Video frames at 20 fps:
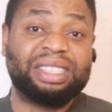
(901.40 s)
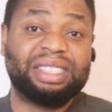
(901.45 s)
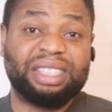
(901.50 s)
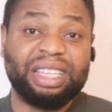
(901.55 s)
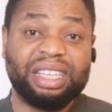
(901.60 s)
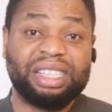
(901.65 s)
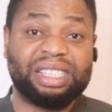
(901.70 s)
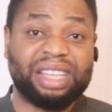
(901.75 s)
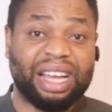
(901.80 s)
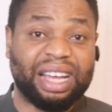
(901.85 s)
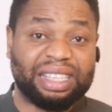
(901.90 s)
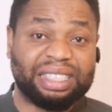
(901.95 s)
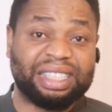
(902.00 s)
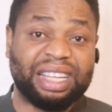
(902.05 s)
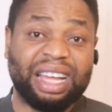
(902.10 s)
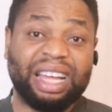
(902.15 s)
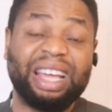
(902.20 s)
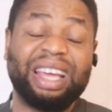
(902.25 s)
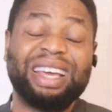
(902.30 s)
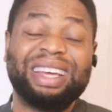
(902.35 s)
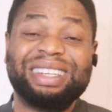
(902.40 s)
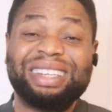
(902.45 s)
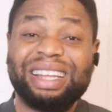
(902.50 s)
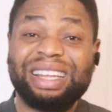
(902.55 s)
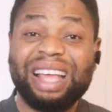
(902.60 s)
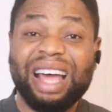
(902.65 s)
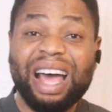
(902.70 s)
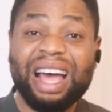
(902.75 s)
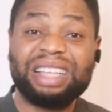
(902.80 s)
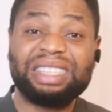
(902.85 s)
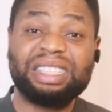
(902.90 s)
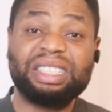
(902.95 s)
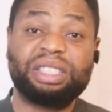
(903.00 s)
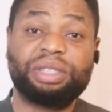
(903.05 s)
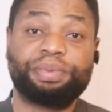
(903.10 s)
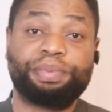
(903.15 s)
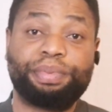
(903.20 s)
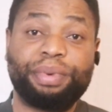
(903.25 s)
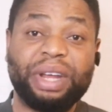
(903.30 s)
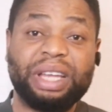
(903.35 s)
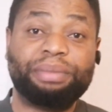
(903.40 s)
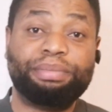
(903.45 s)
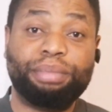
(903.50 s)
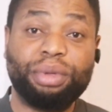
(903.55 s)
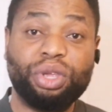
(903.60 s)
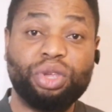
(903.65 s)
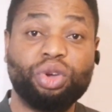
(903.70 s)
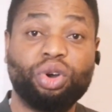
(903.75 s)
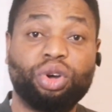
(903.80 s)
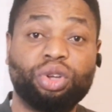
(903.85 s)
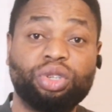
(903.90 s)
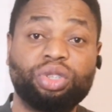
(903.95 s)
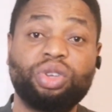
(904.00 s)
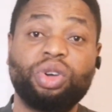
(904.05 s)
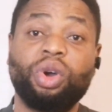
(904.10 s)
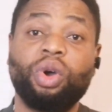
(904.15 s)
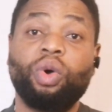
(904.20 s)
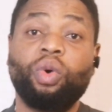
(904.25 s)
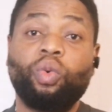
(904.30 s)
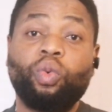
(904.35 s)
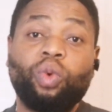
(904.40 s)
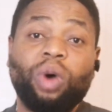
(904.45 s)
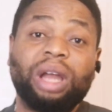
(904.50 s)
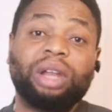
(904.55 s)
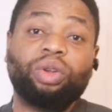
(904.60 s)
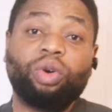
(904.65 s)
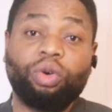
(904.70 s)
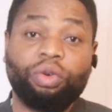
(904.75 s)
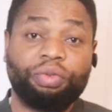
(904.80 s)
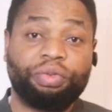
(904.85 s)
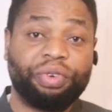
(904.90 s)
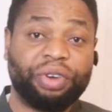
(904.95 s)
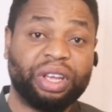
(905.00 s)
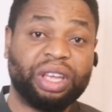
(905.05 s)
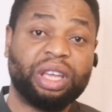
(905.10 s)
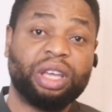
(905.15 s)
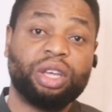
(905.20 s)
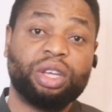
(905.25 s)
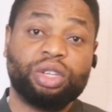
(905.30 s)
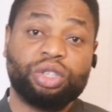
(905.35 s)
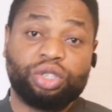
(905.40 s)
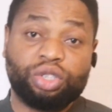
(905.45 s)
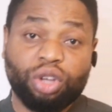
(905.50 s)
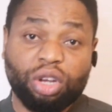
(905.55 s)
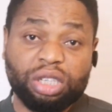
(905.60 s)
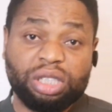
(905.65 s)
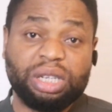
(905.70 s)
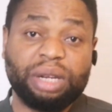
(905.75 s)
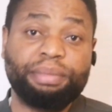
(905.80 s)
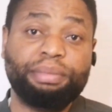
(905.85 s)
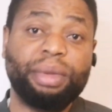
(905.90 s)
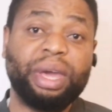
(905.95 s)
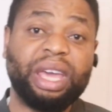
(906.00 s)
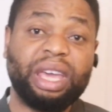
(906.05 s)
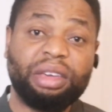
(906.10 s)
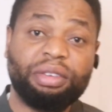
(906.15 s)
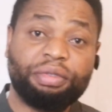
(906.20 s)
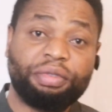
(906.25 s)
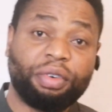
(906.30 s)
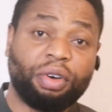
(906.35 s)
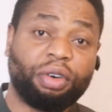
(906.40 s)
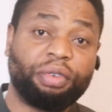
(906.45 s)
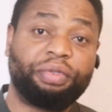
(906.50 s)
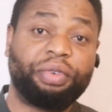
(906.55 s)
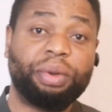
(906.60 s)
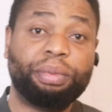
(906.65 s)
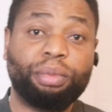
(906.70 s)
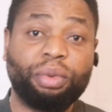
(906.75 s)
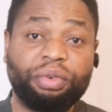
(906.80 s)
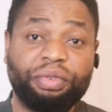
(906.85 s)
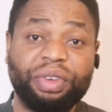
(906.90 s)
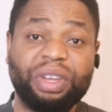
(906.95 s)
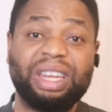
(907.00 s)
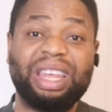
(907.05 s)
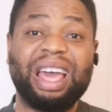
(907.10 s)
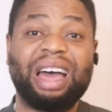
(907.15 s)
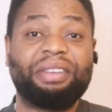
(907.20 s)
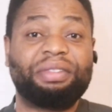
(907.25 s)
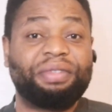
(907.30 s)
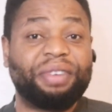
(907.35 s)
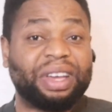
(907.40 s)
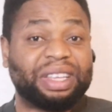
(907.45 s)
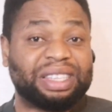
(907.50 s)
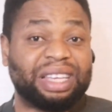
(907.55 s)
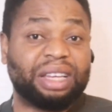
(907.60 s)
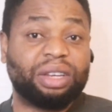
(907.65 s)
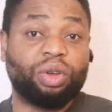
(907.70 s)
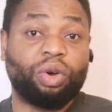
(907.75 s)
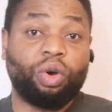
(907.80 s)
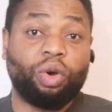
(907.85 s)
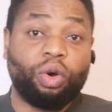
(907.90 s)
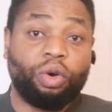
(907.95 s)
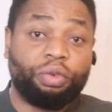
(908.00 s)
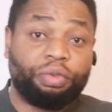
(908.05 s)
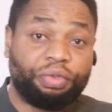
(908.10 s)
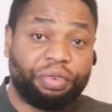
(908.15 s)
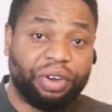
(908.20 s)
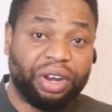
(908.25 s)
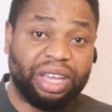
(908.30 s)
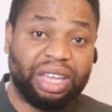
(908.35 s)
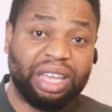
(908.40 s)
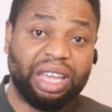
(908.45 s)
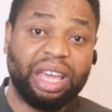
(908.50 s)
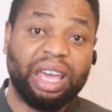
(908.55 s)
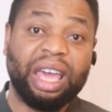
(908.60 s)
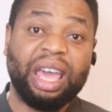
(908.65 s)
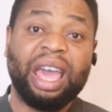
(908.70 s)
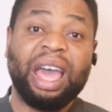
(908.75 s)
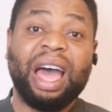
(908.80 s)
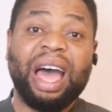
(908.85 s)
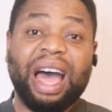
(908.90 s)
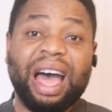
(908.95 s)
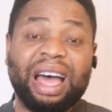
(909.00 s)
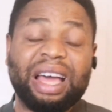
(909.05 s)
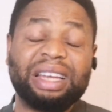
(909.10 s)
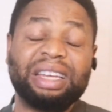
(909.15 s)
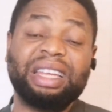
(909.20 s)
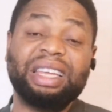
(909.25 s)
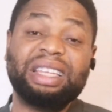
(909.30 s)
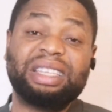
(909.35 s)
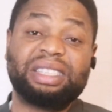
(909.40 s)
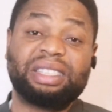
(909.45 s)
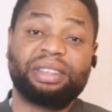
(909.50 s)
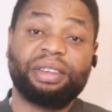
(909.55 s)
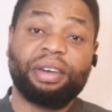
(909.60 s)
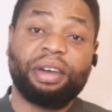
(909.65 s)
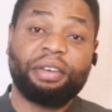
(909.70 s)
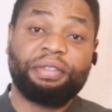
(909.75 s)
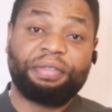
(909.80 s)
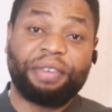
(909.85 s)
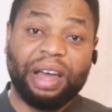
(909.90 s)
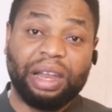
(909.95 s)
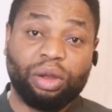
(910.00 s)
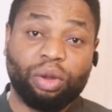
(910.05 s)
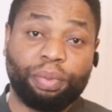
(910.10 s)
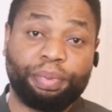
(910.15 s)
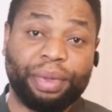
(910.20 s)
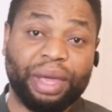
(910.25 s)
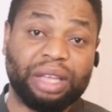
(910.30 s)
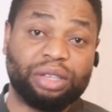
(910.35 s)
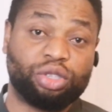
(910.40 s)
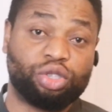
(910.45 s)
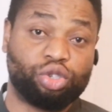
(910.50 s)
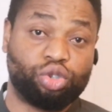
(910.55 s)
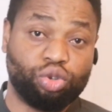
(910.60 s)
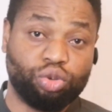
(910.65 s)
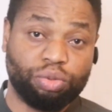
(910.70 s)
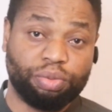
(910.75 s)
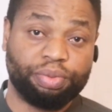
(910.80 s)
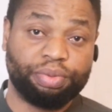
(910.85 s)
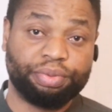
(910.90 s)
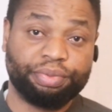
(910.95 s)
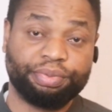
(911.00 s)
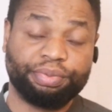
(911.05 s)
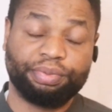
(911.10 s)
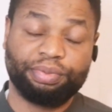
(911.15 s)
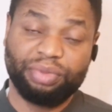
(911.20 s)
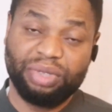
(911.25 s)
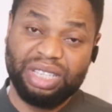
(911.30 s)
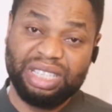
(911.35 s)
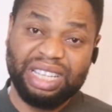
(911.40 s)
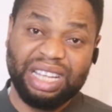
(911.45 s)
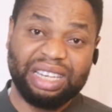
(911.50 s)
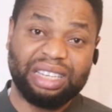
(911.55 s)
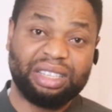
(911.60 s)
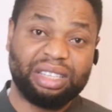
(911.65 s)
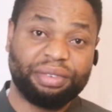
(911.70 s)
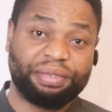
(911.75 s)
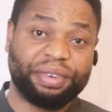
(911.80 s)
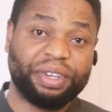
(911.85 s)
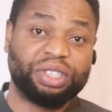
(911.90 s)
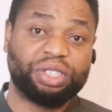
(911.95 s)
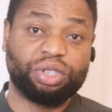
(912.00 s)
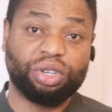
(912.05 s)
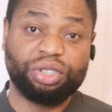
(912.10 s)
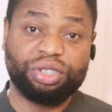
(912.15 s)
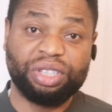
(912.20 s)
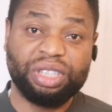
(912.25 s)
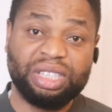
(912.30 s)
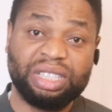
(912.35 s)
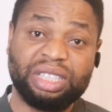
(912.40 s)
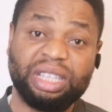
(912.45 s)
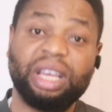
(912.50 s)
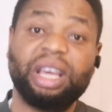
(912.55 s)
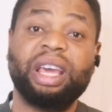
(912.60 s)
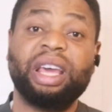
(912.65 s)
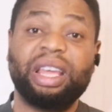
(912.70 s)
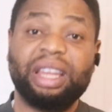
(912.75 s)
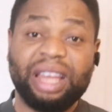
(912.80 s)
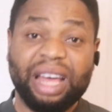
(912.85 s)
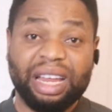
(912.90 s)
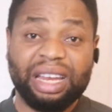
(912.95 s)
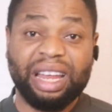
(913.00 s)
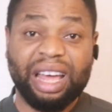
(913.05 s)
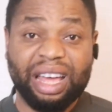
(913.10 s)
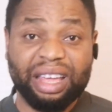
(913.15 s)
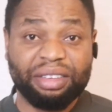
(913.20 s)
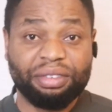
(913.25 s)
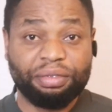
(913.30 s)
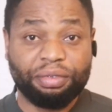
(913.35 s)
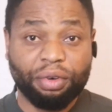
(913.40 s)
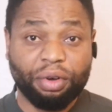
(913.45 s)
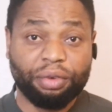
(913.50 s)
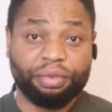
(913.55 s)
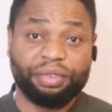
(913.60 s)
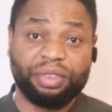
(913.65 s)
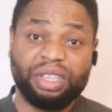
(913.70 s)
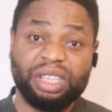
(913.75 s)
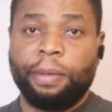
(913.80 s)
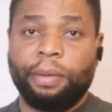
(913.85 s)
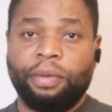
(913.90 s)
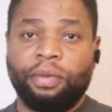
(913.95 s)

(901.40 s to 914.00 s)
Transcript: stage cancer that hasn't spread beyond one ovary. Surgery may involve removing the affected ovary and its fallopian tube. These are the different surgeries that are involved.